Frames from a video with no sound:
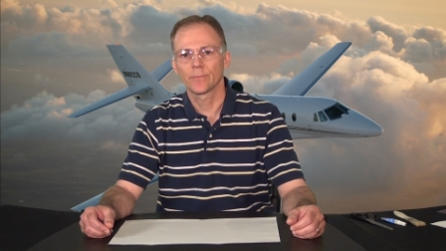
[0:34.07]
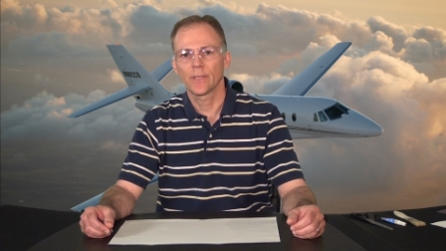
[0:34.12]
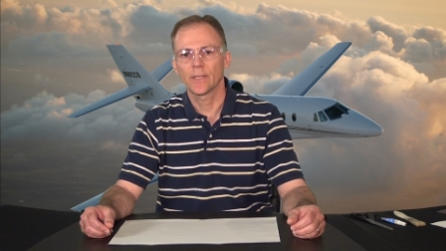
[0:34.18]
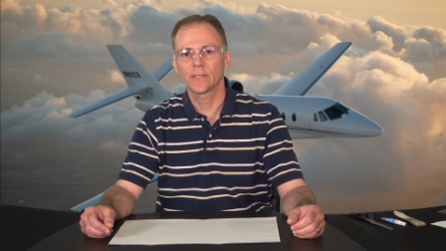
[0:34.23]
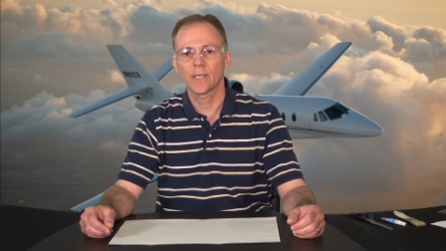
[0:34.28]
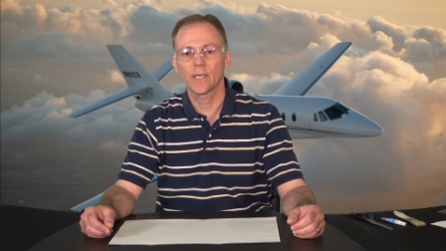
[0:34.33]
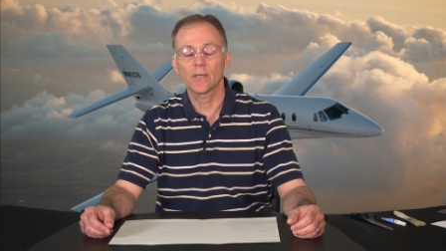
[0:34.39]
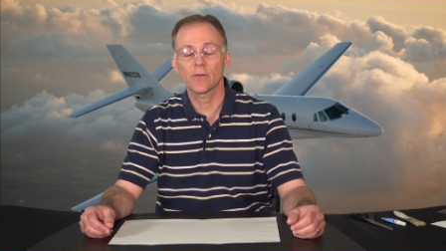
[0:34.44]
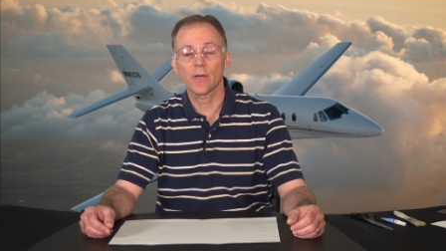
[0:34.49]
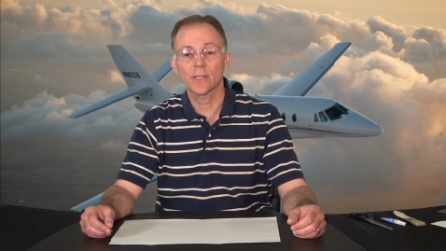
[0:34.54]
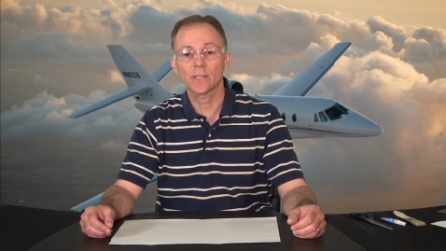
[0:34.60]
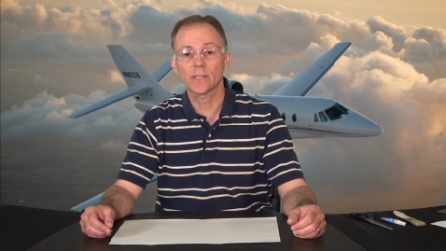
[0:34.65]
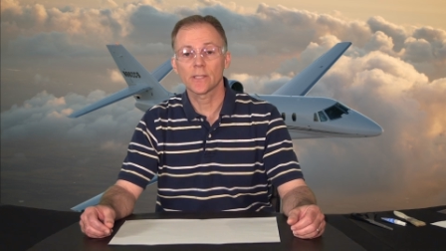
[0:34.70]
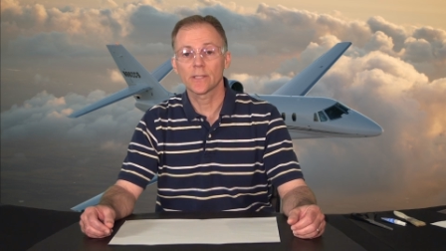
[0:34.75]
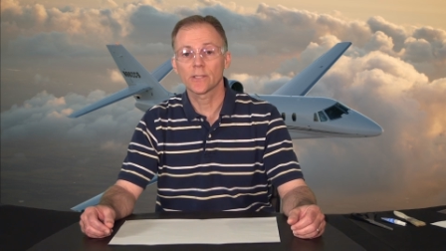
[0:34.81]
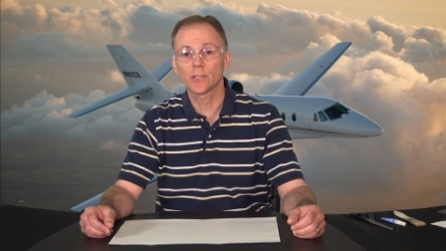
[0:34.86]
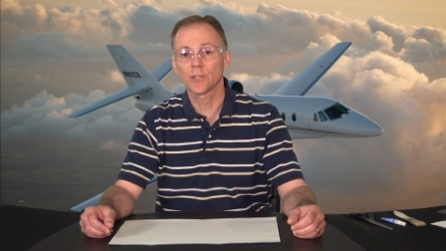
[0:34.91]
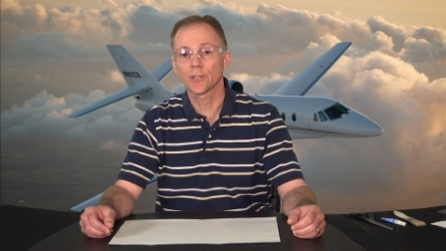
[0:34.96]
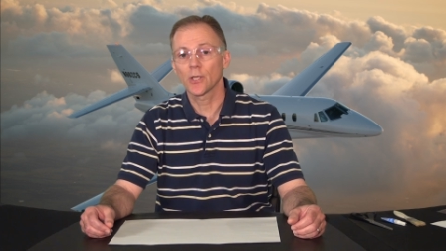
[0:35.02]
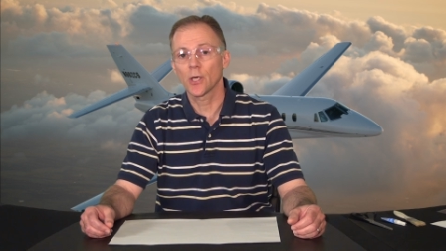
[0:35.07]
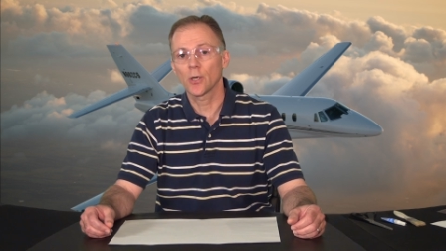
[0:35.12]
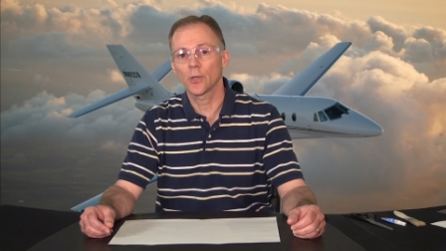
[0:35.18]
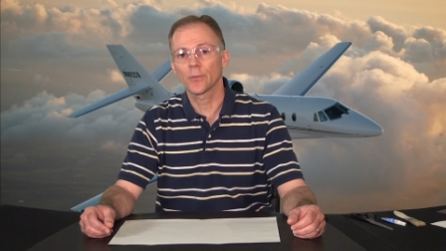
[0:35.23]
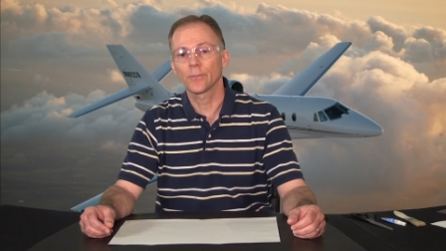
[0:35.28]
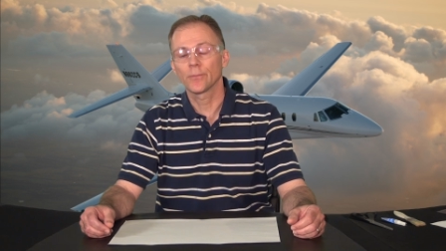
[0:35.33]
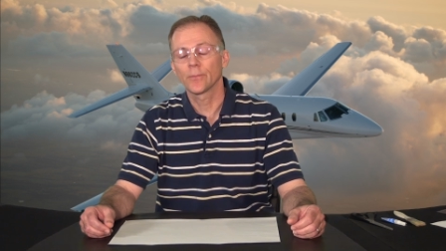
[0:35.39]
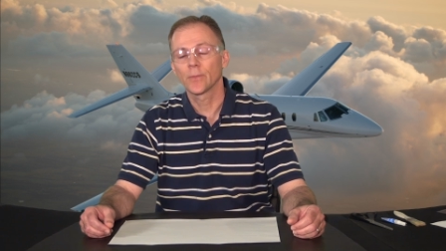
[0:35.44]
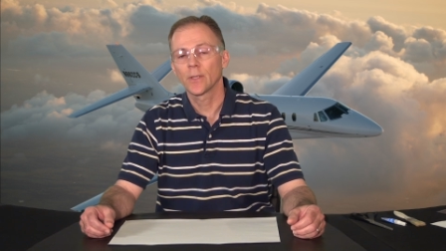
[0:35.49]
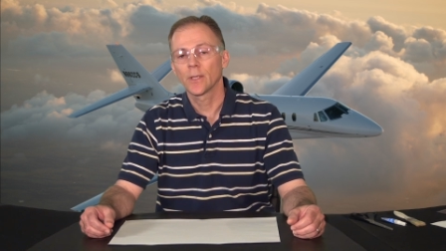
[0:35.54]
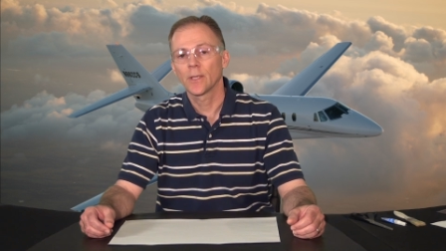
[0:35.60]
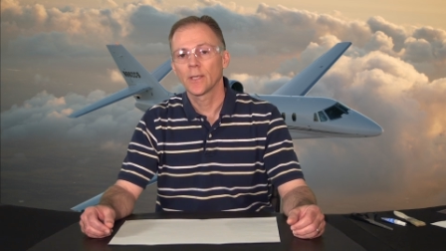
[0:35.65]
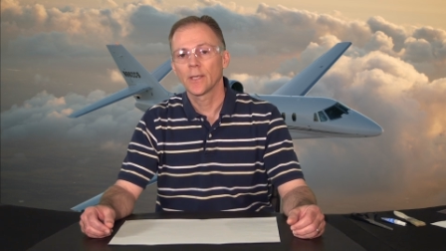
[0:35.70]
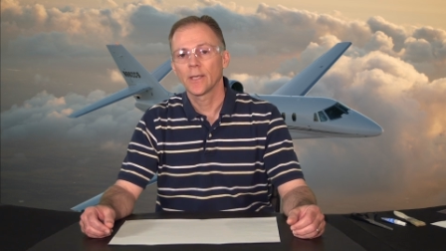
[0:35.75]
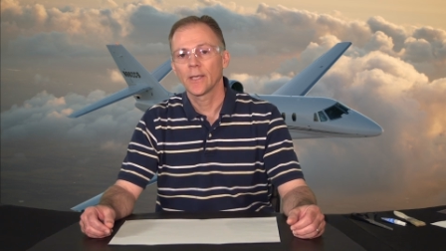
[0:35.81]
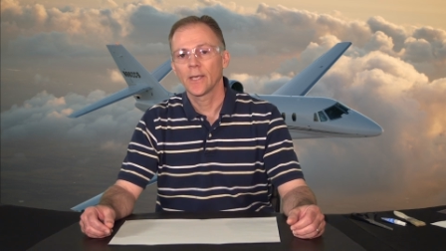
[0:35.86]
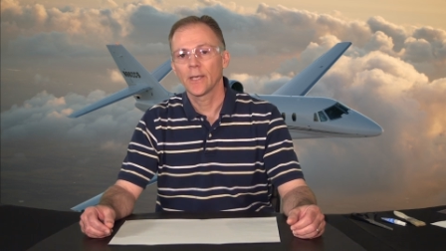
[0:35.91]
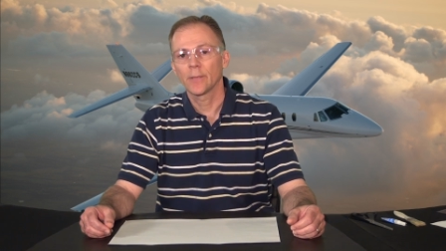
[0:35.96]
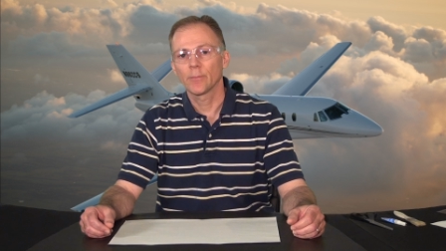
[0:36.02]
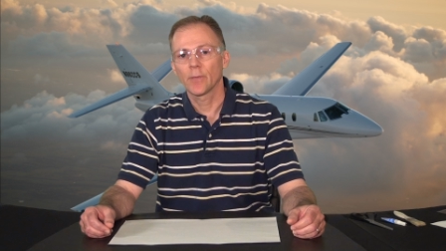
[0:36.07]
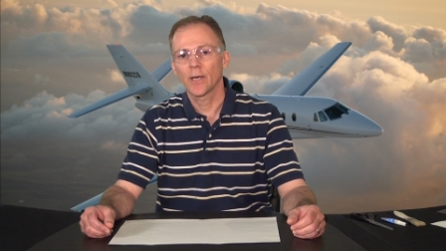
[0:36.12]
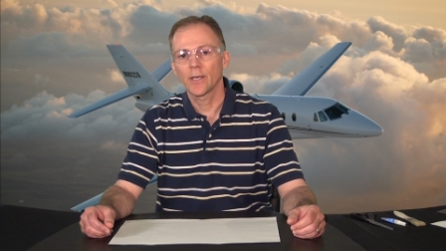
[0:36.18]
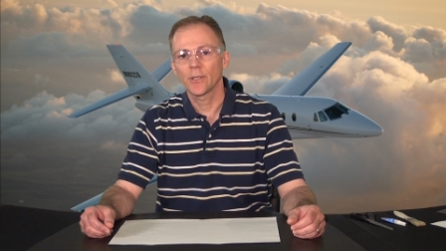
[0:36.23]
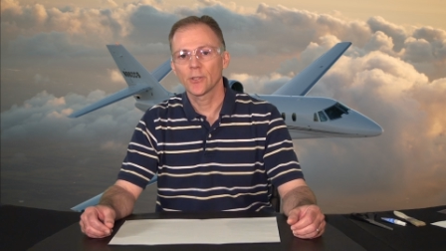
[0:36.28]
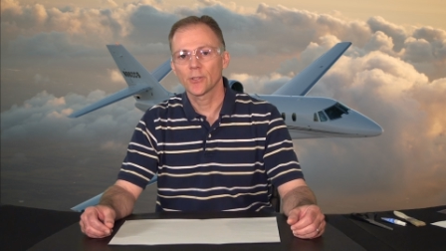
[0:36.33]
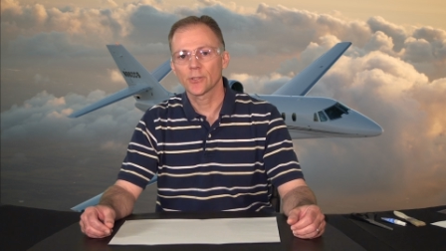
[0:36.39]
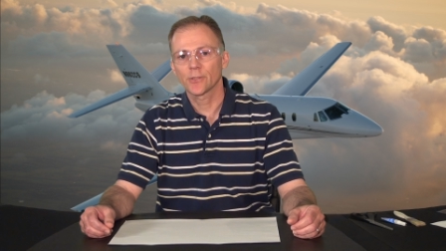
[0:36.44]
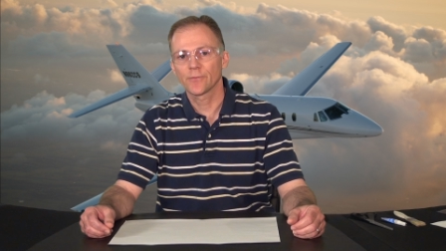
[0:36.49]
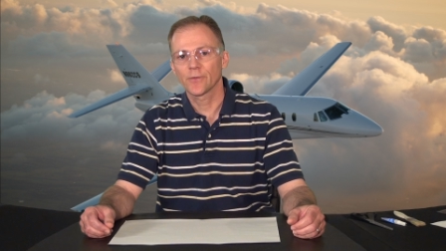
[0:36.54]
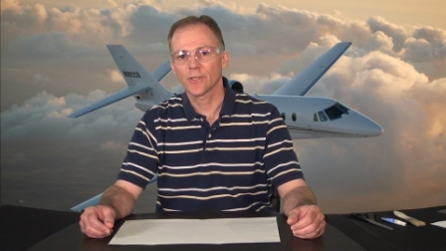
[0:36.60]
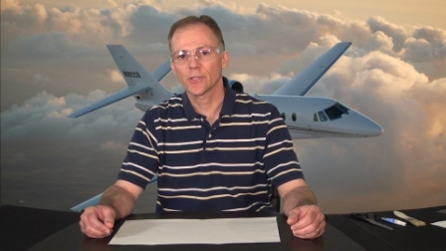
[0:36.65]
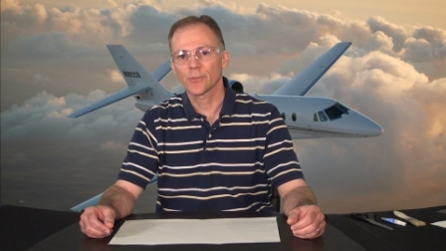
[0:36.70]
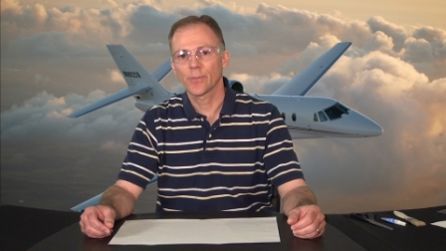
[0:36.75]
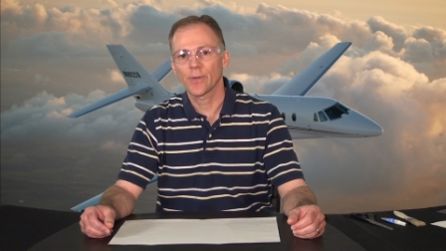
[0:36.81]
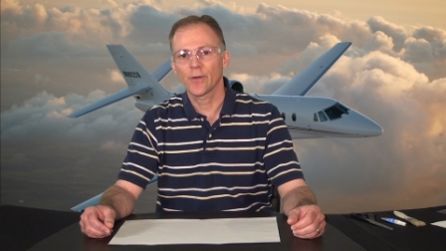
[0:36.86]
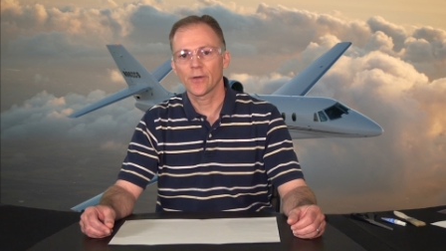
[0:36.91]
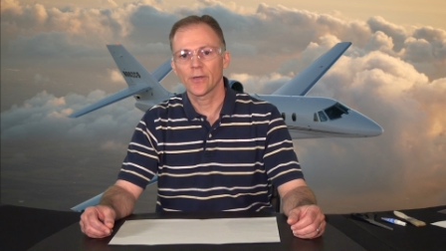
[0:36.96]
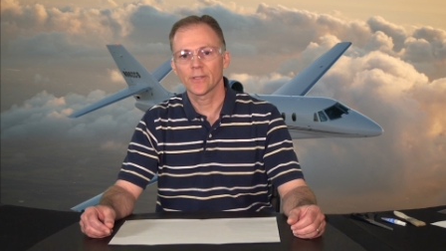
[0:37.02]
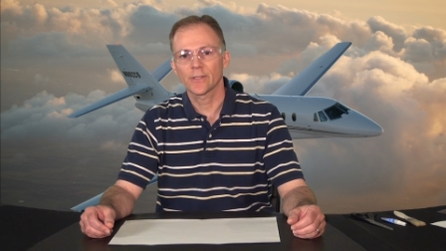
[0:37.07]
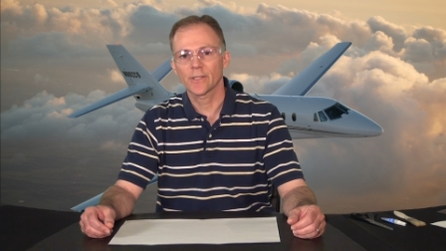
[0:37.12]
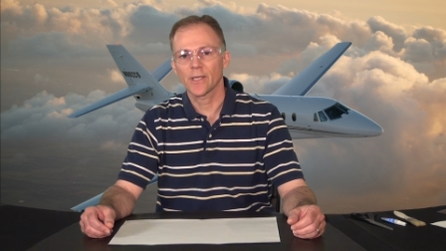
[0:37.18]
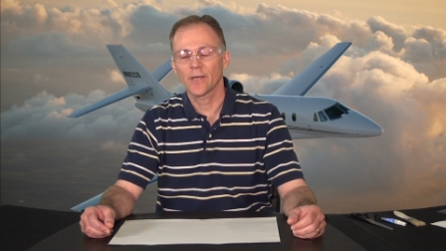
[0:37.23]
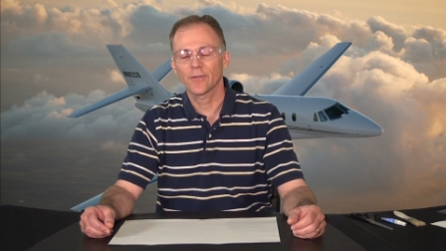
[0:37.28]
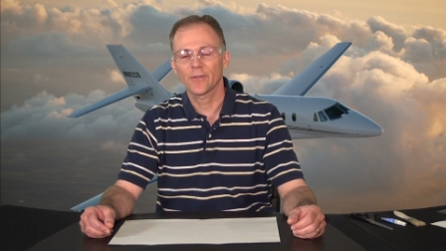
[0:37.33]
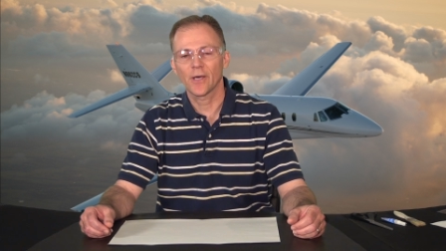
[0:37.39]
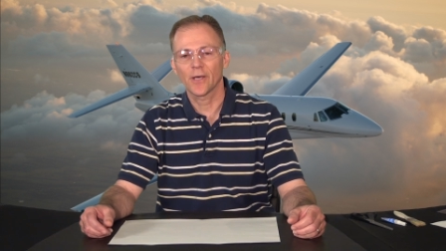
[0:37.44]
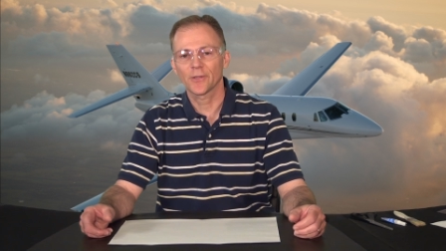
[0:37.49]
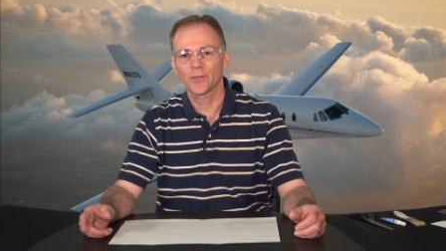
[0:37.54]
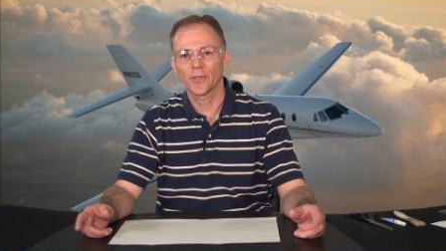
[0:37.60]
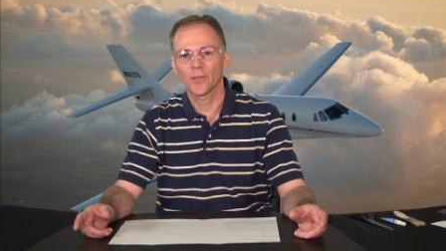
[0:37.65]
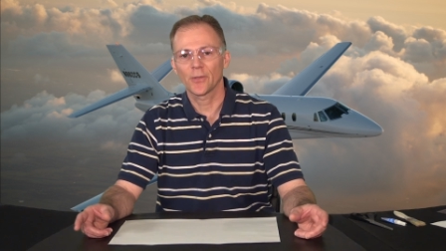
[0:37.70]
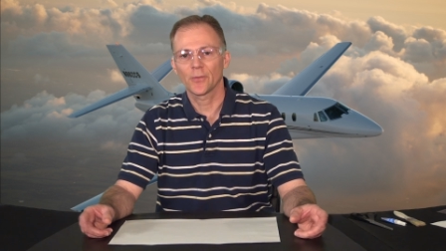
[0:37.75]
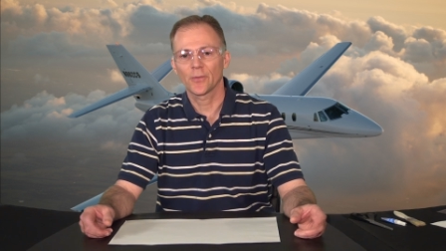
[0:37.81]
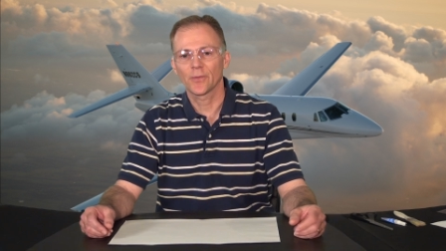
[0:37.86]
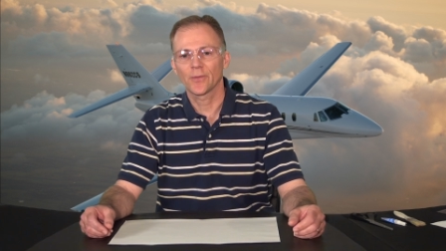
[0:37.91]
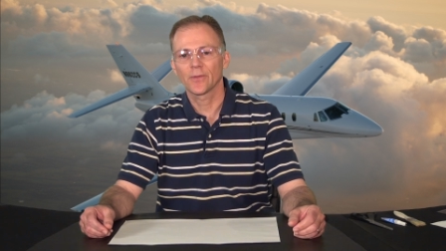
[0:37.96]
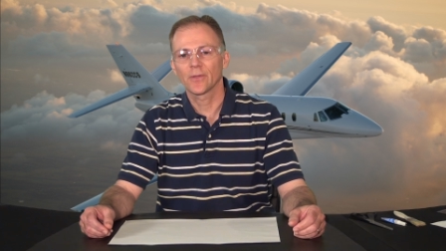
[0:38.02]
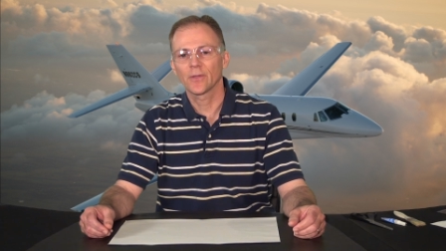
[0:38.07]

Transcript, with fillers: It's interesting to note, in my years of experience, I thought that